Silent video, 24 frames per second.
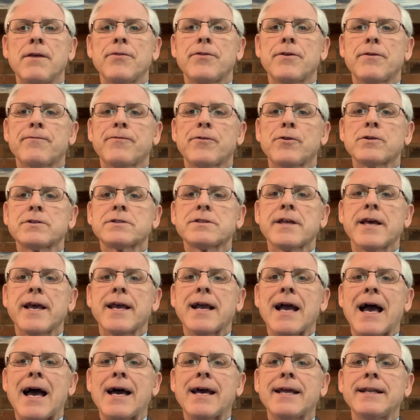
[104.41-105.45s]
The first
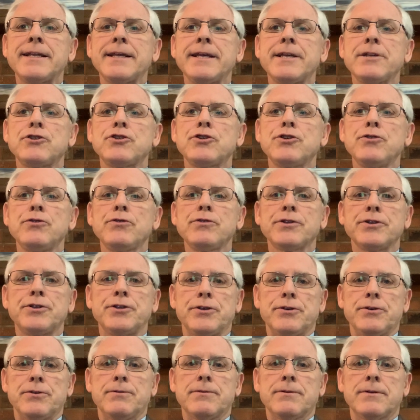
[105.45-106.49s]
thing I need you to
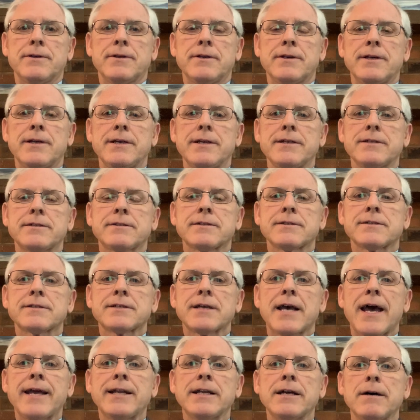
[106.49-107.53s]
do is to
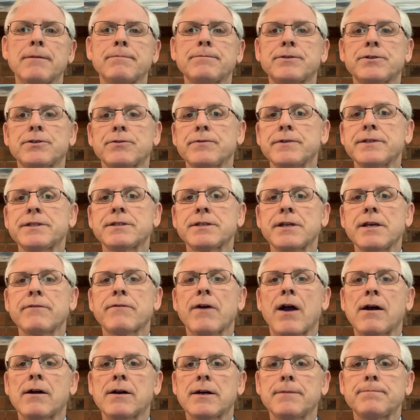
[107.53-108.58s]
sign up to receive
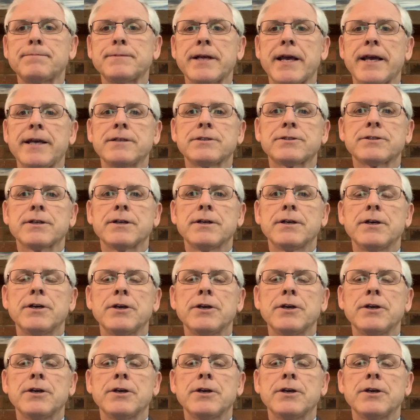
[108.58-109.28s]
our updates,